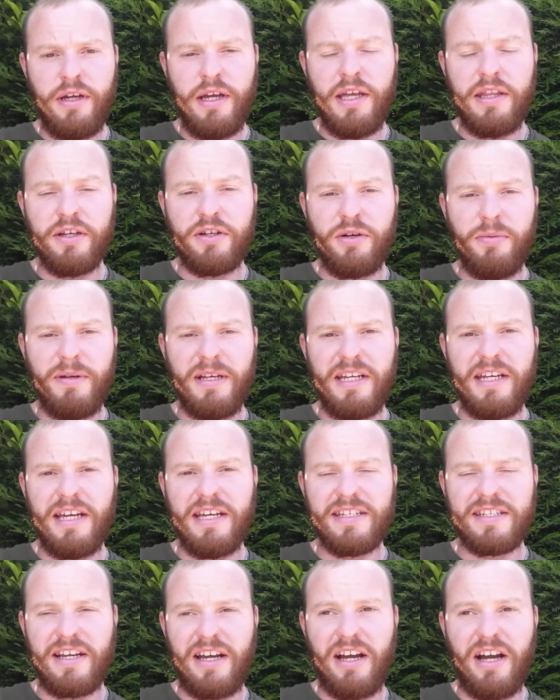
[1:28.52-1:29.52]
In the coming
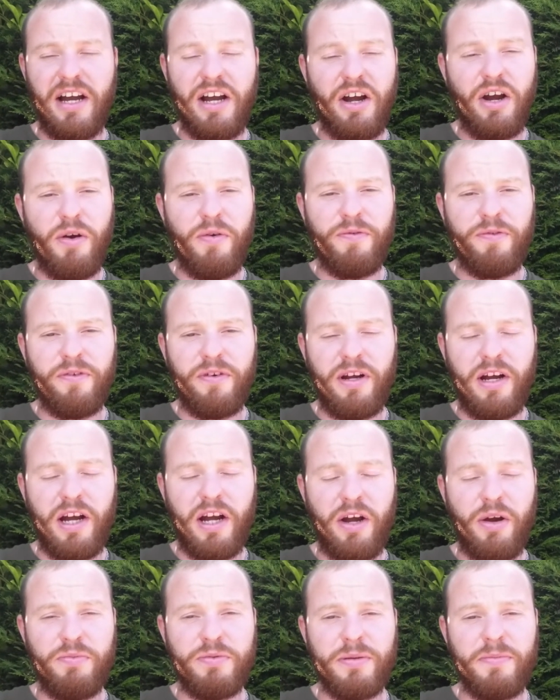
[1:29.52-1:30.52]
years, I hope
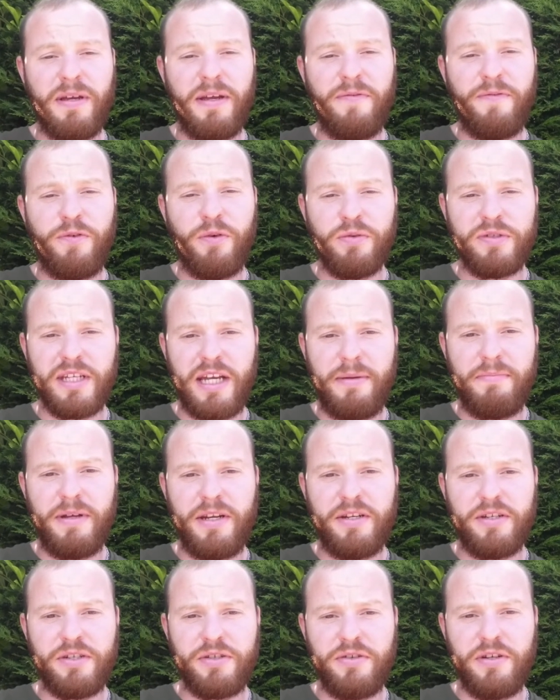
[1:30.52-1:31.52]
I hope to be in full time
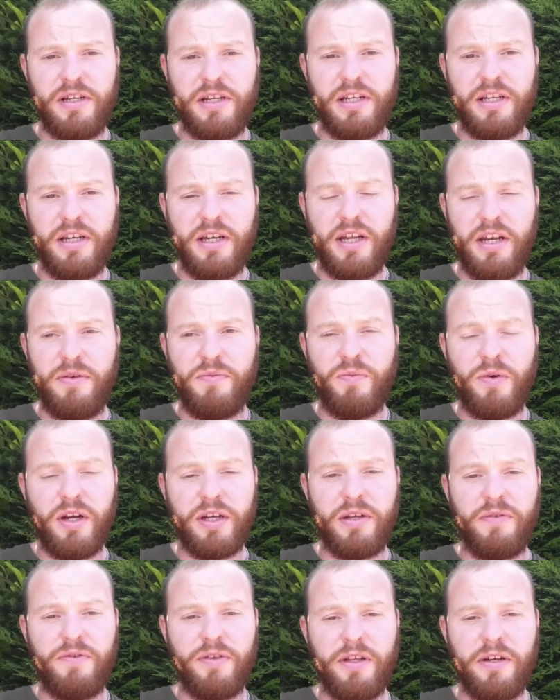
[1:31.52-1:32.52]
ministry and
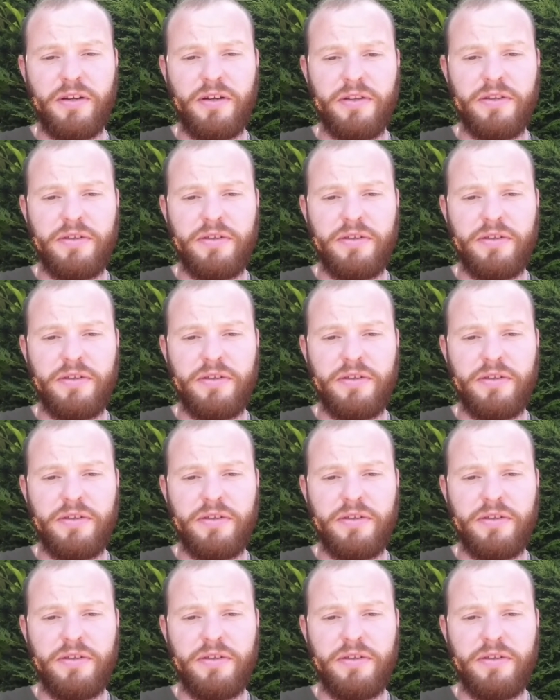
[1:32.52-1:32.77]
working for the Lord.